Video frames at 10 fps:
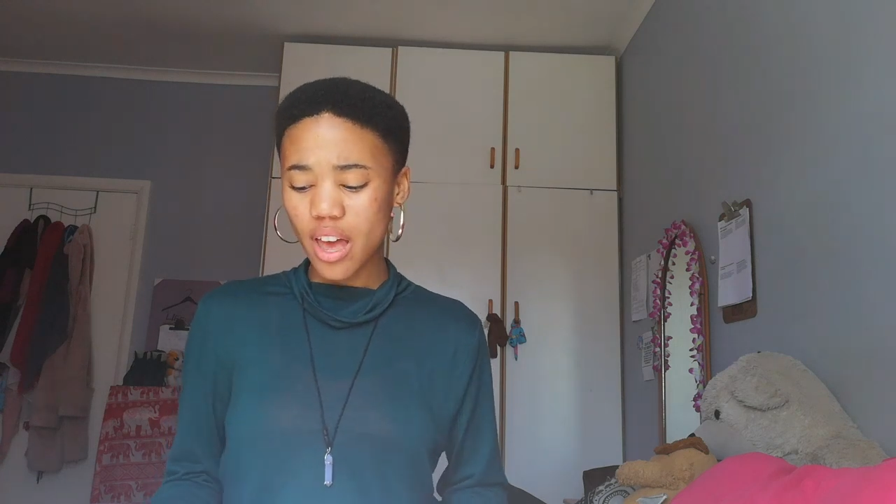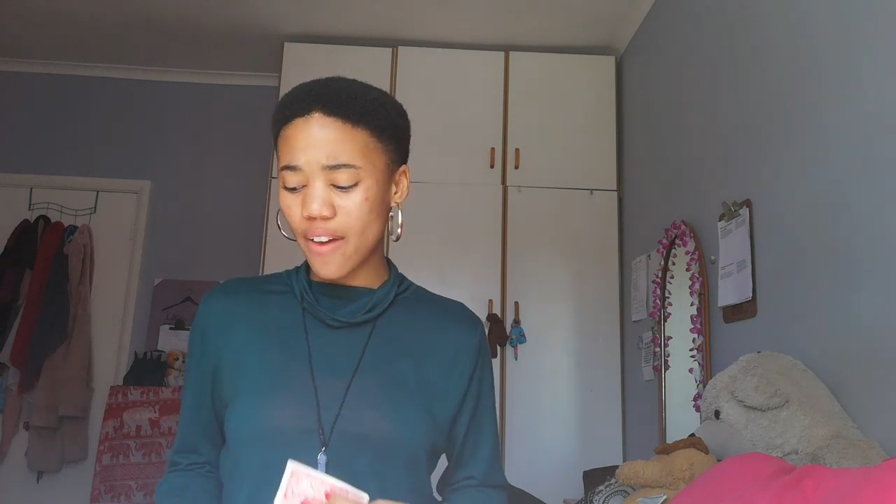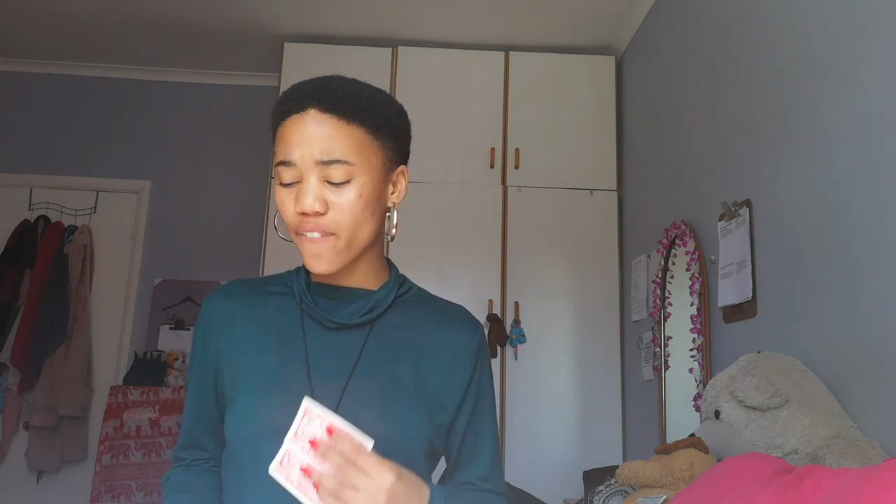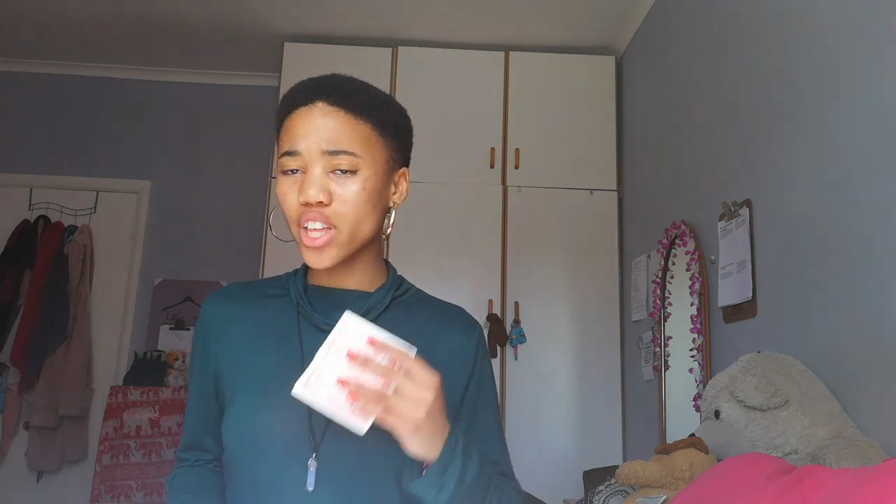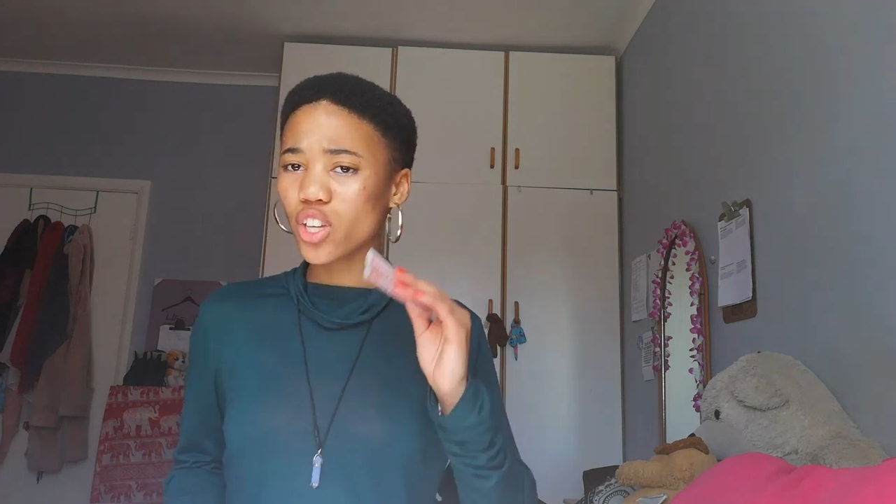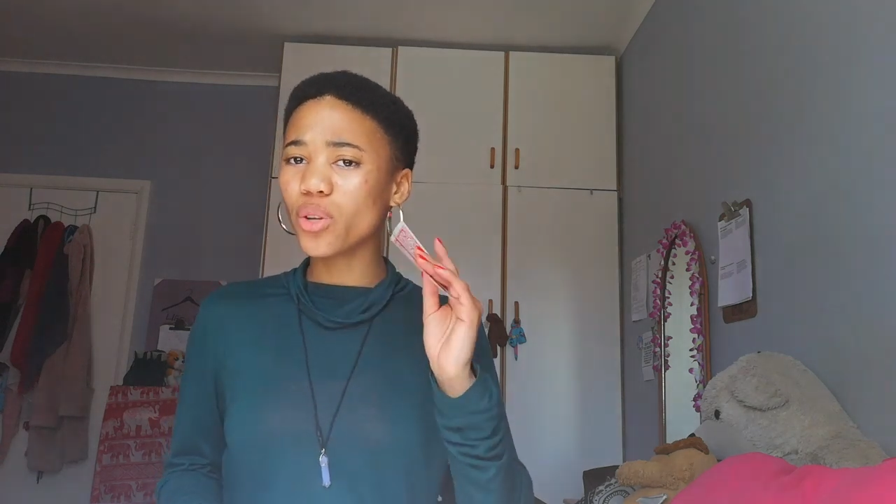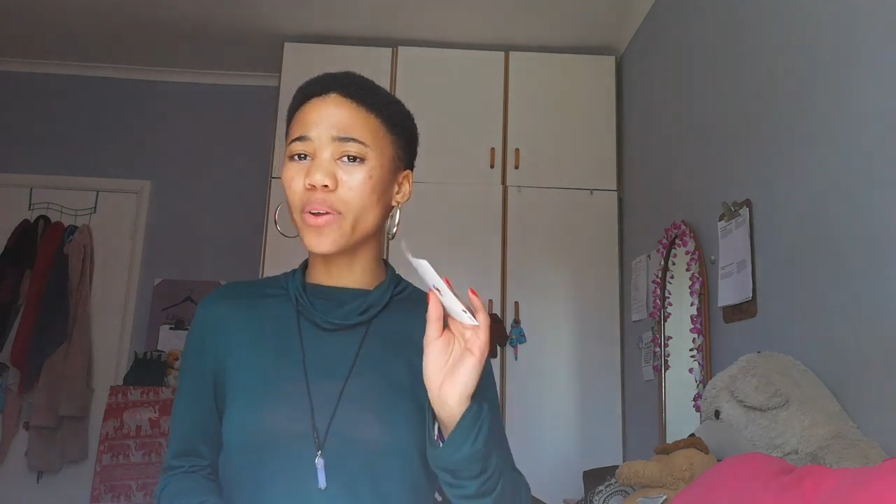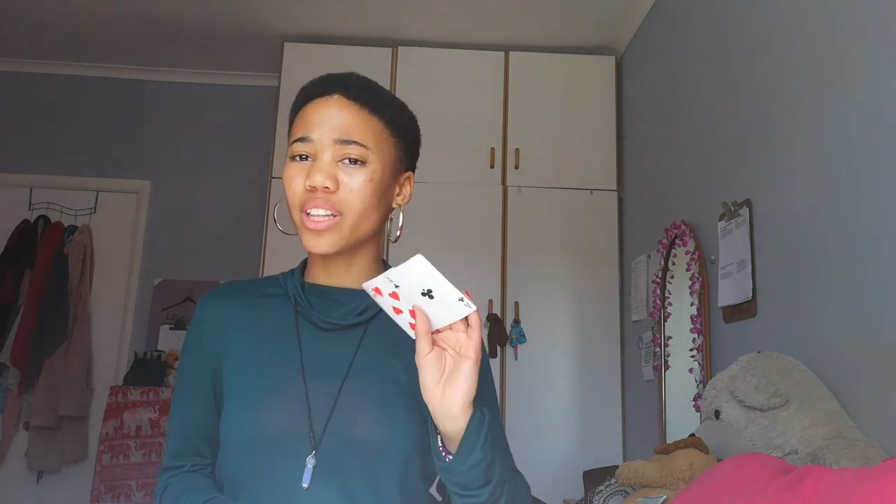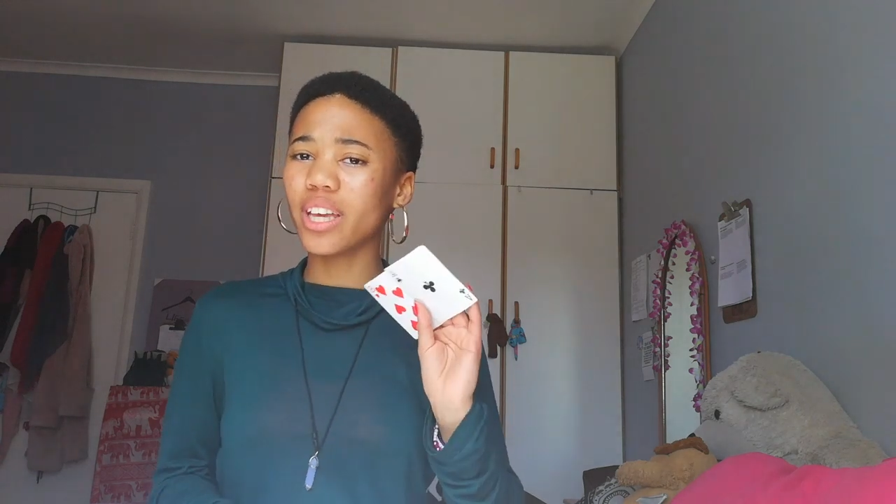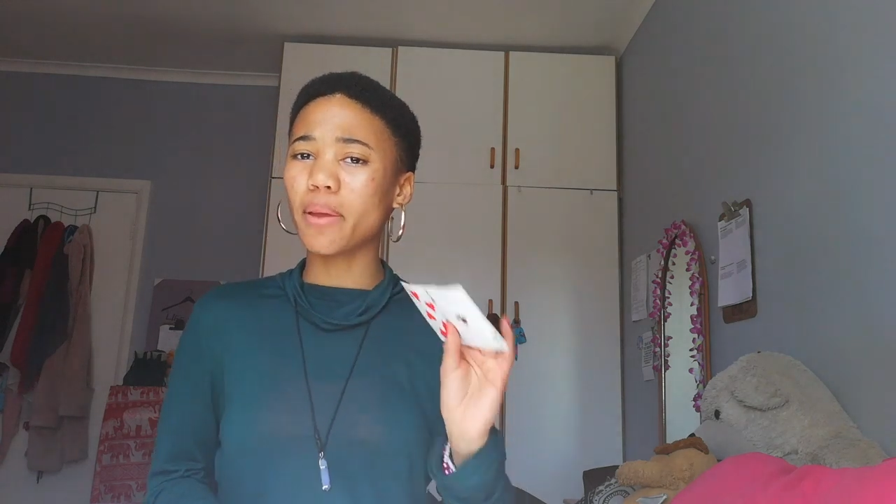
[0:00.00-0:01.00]
I feel like you're
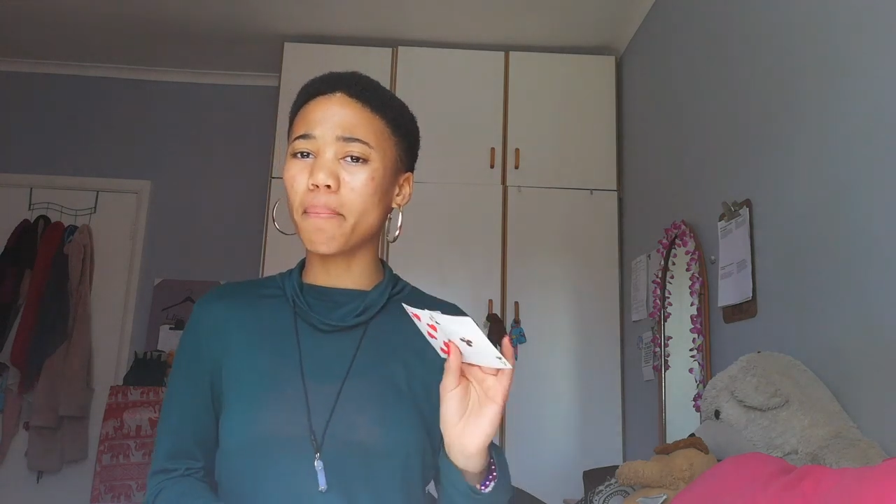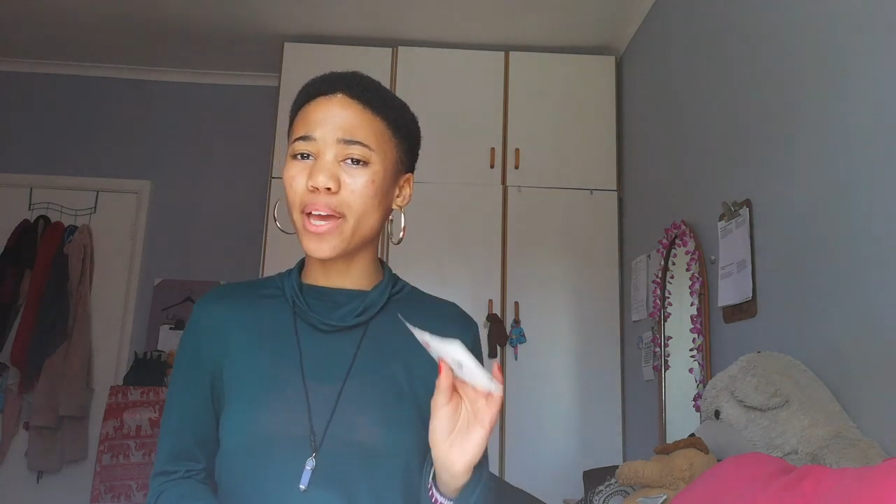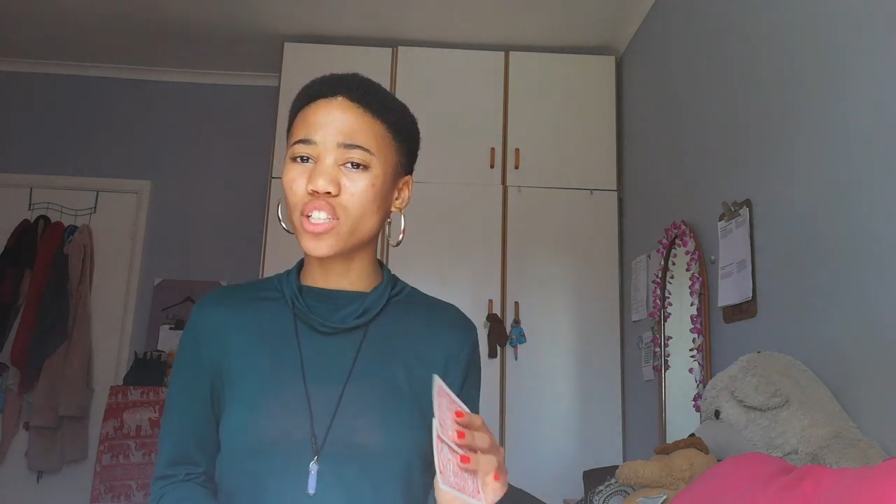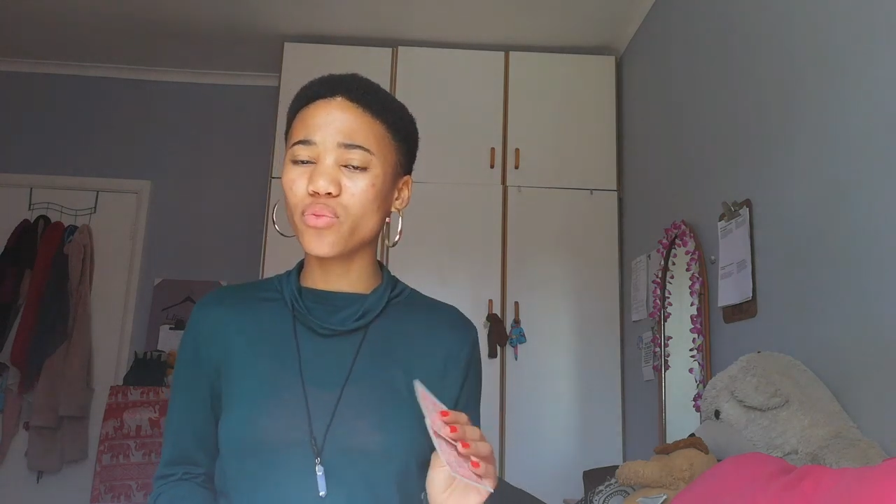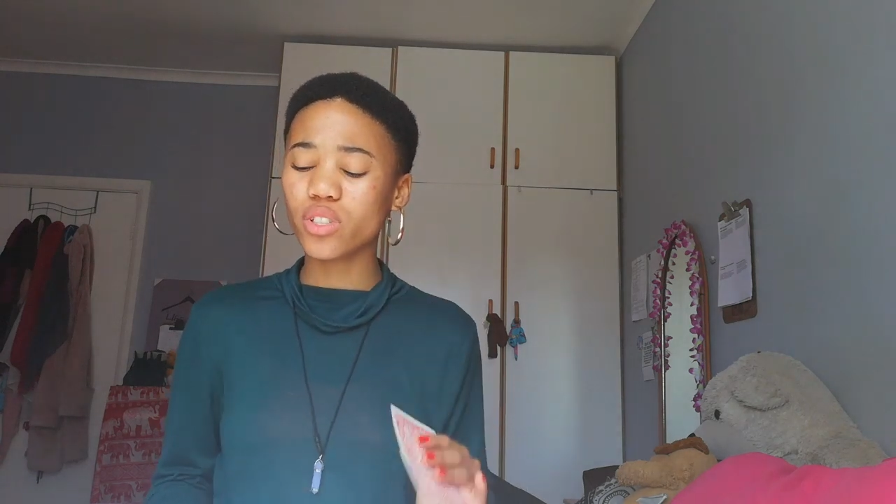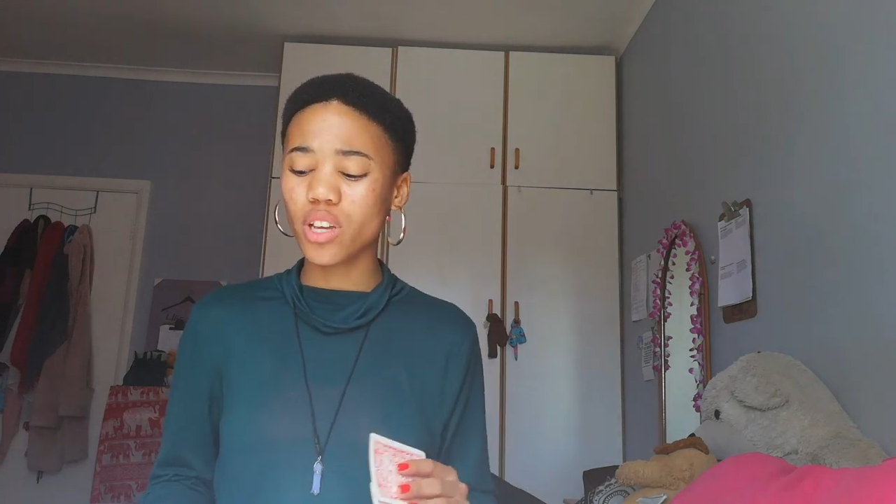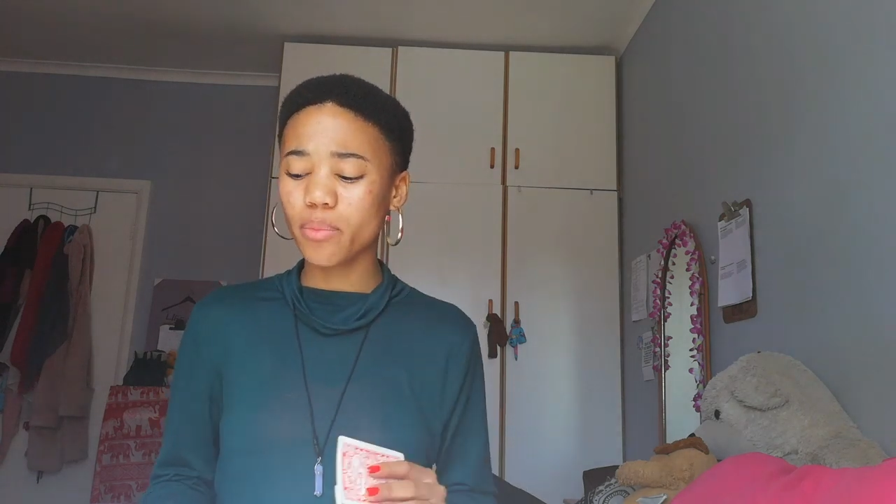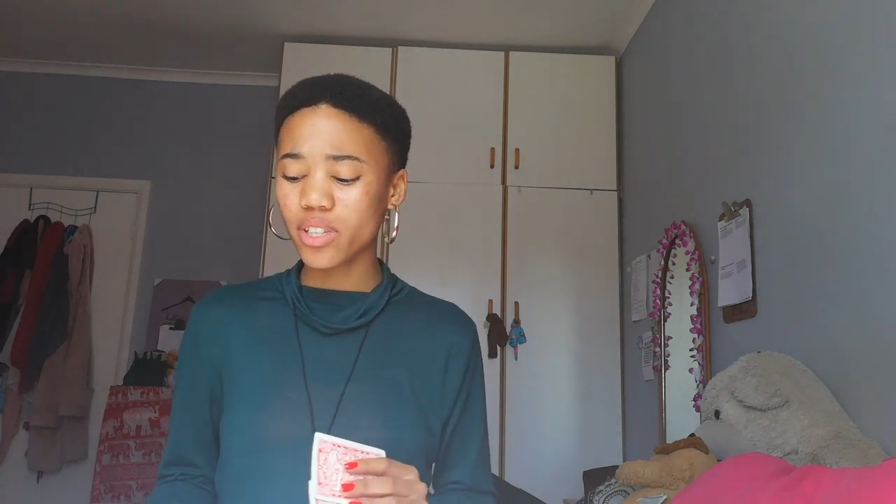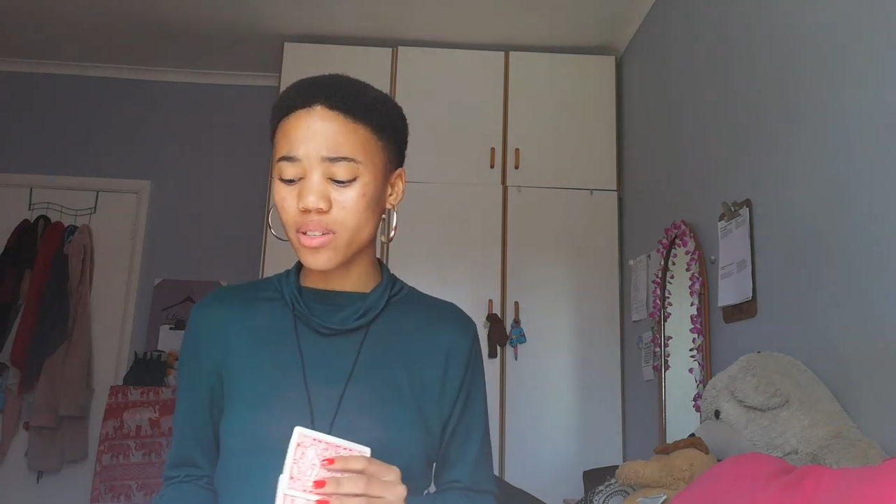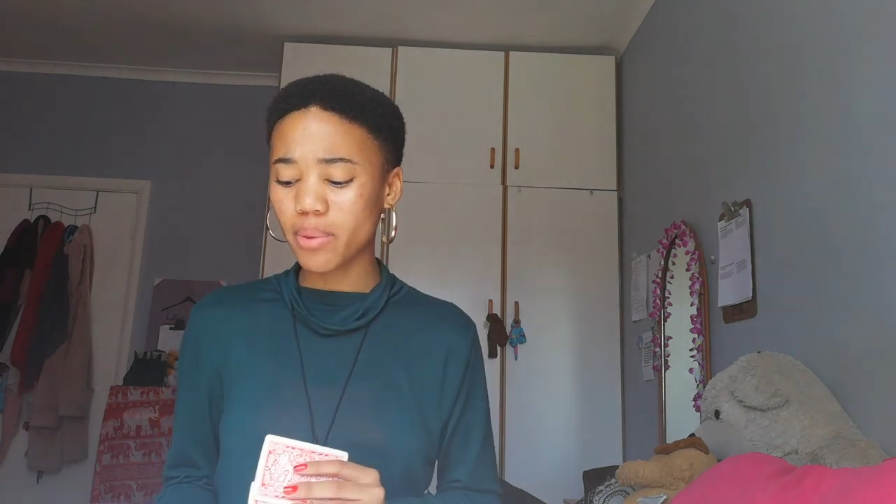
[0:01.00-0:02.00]
really impatient for some reason,